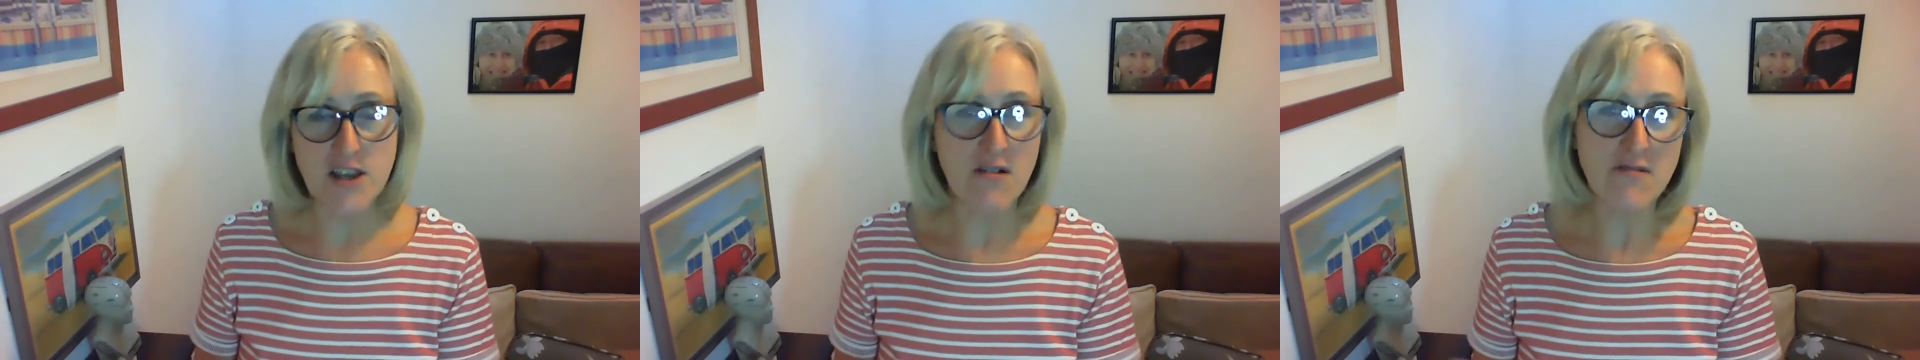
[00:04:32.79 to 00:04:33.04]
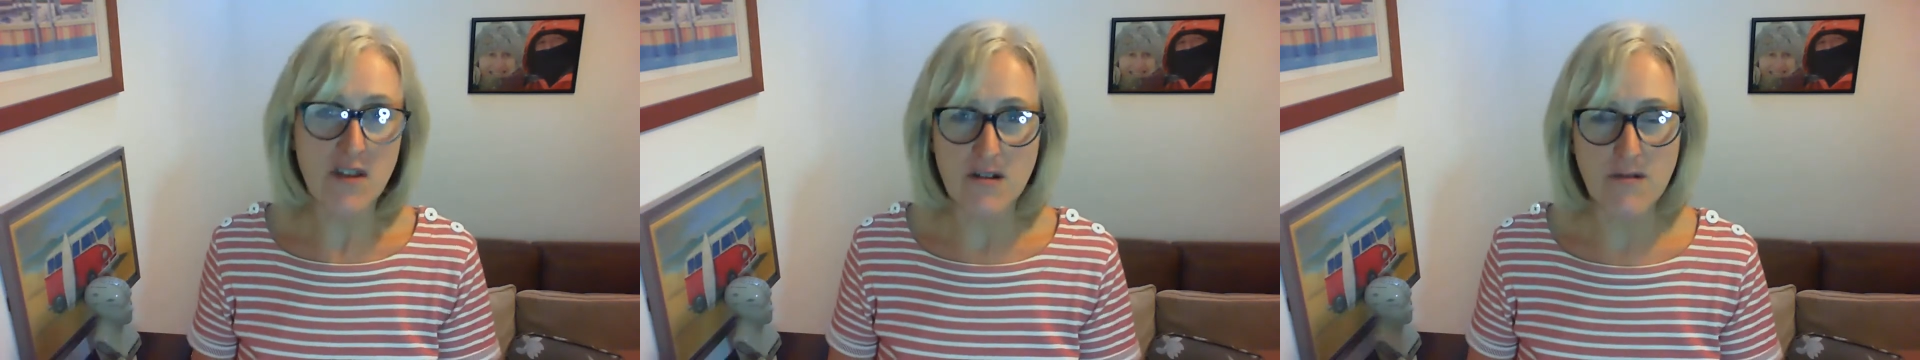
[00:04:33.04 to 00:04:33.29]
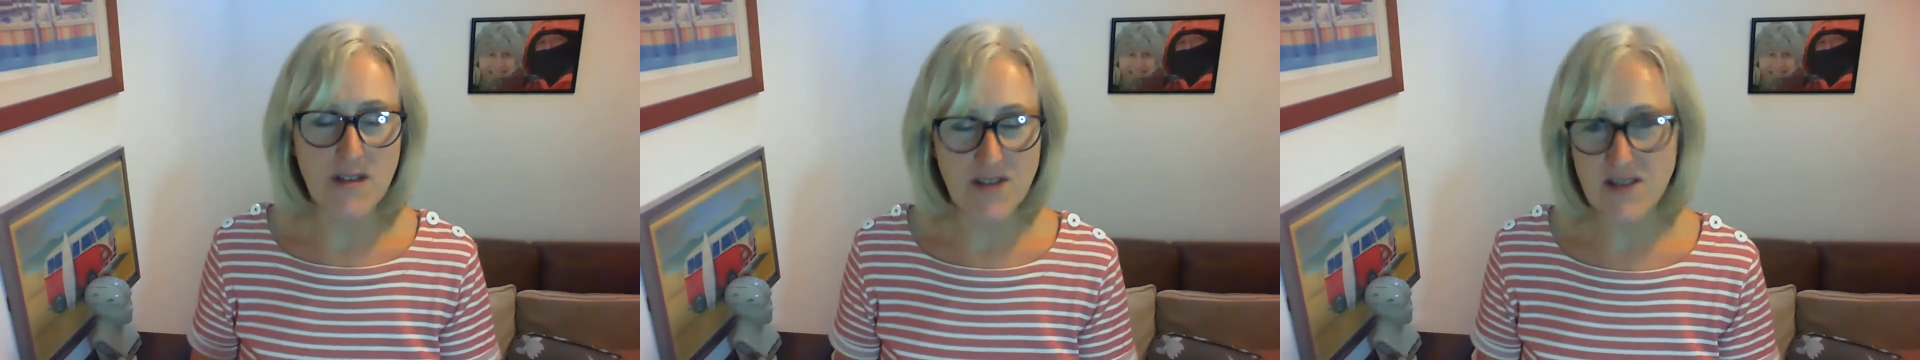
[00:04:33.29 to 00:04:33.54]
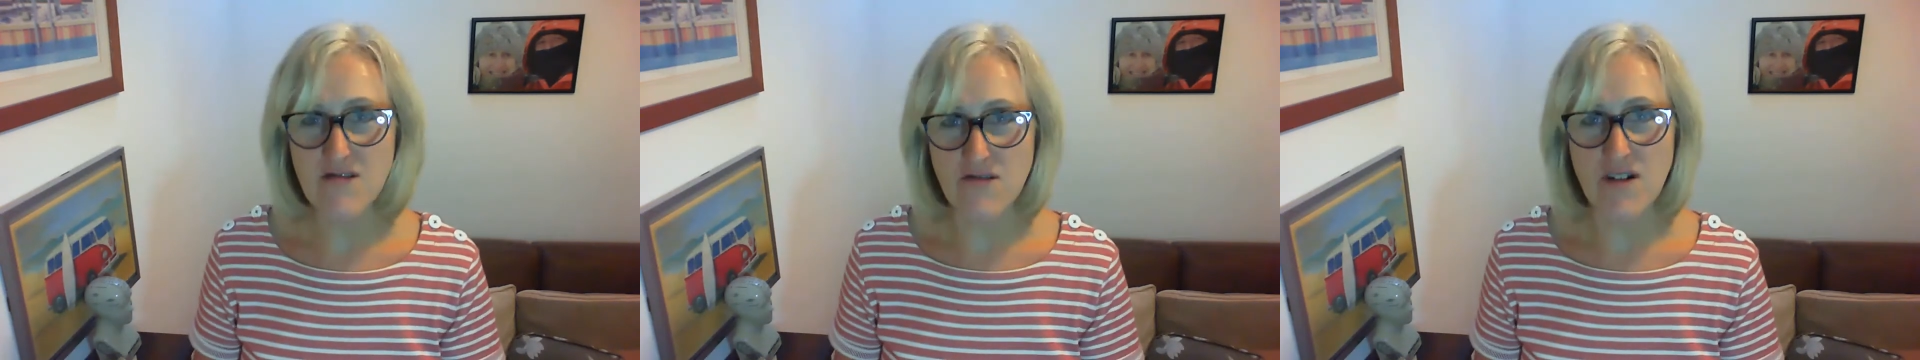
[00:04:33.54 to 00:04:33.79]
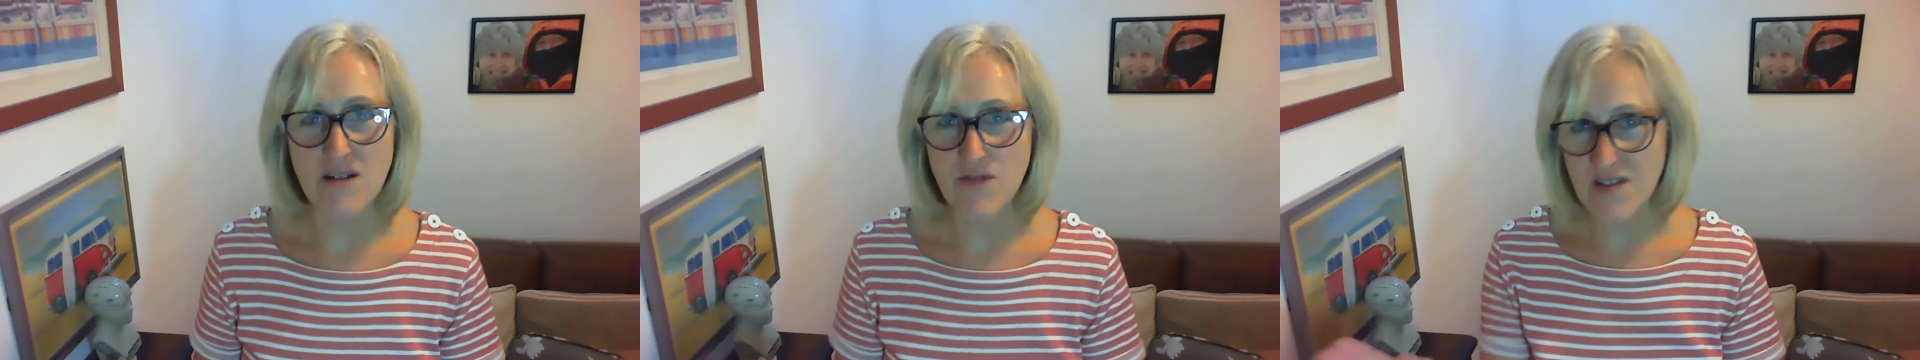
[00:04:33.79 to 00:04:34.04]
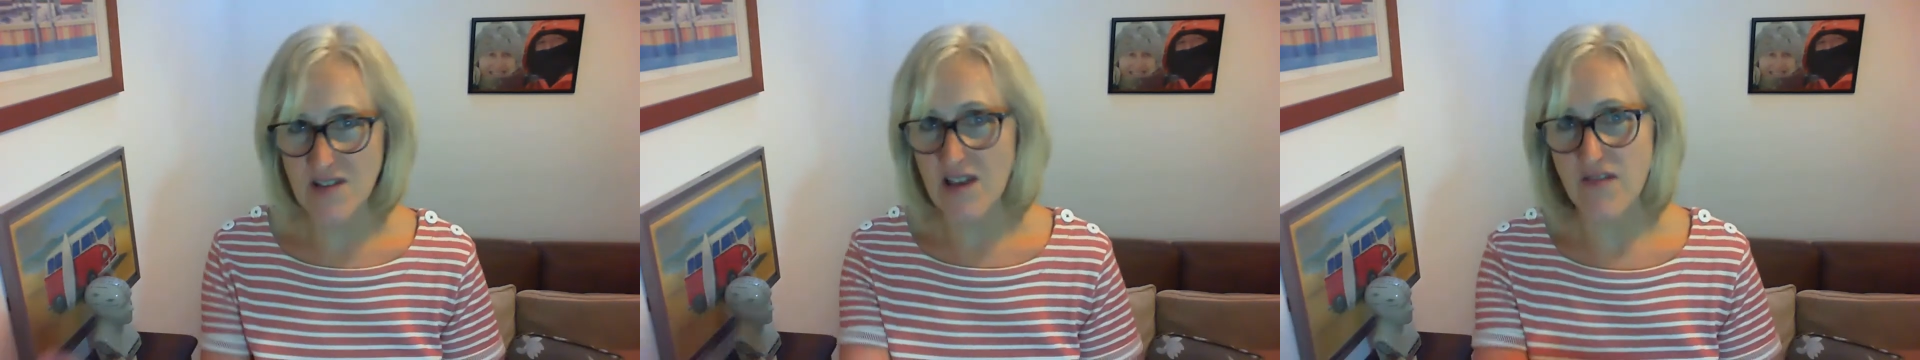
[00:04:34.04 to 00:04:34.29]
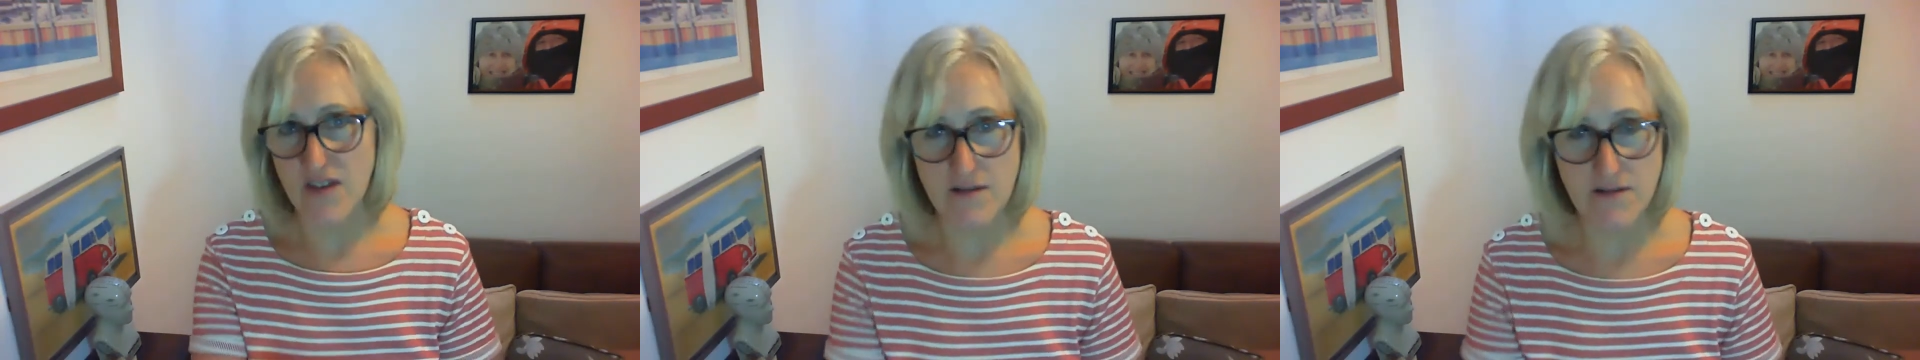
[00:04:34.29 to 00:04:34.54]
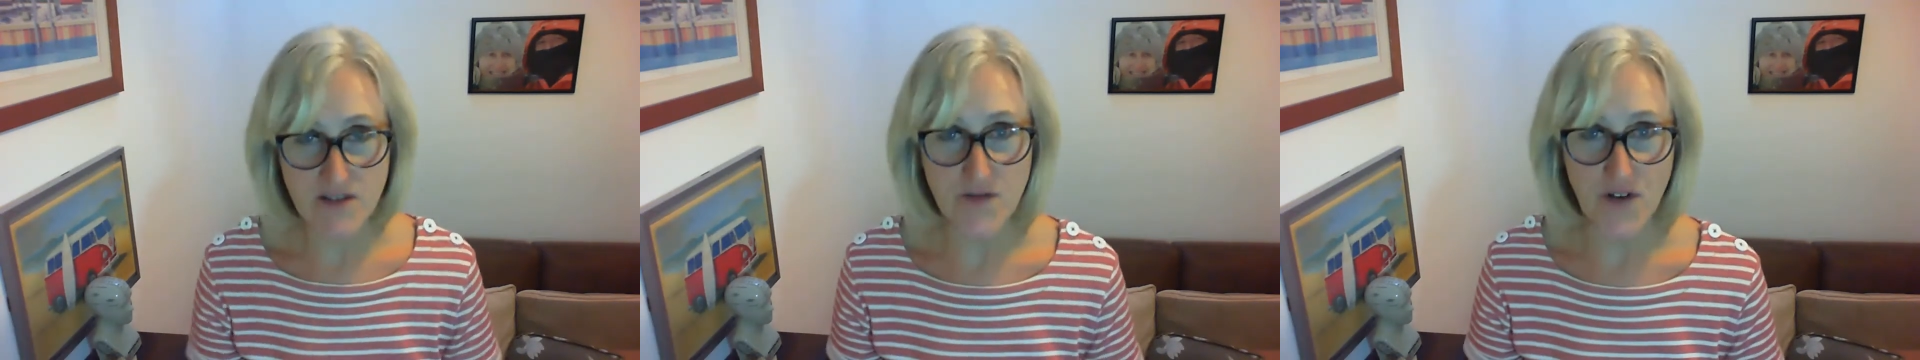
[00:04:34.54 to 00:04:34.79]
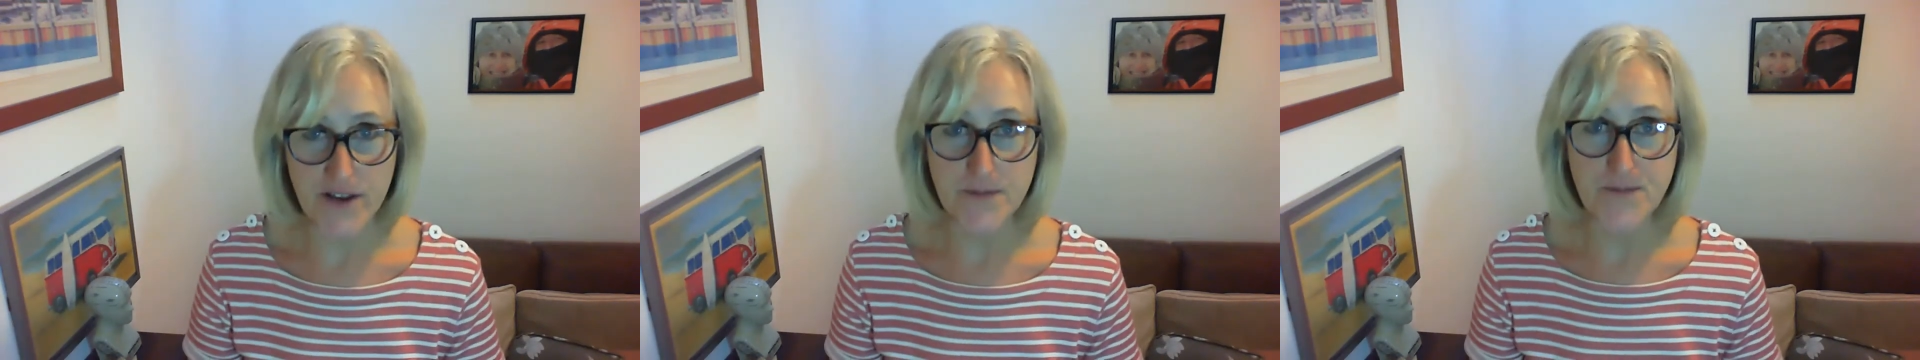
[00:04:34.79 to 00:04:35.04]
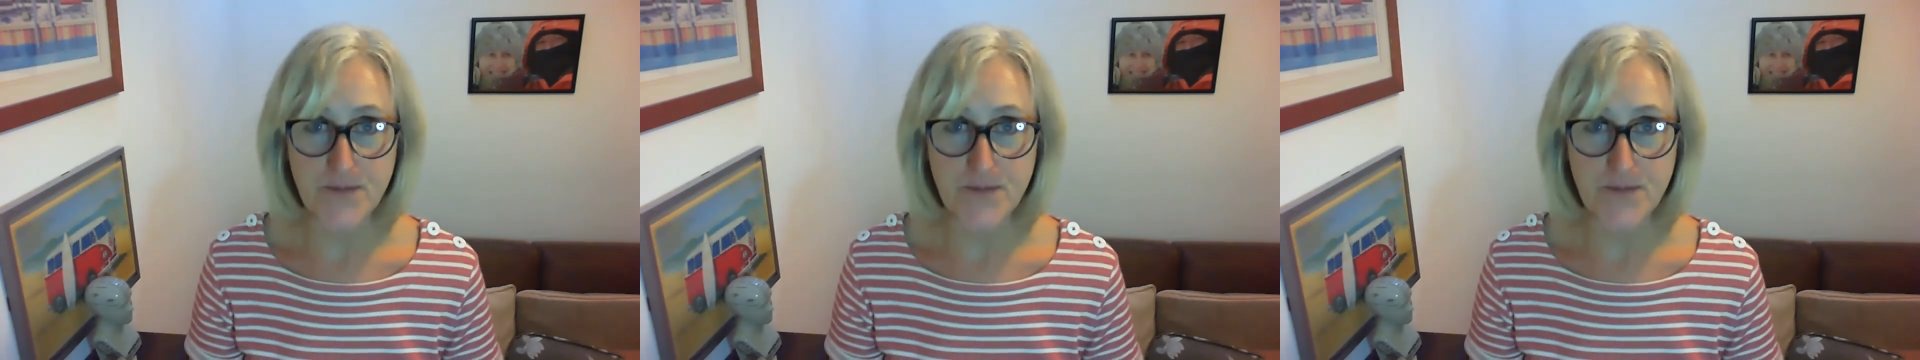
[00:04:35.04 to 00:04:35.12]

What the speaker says: Go, oh, no, this is all right. We're safe here. It's fine.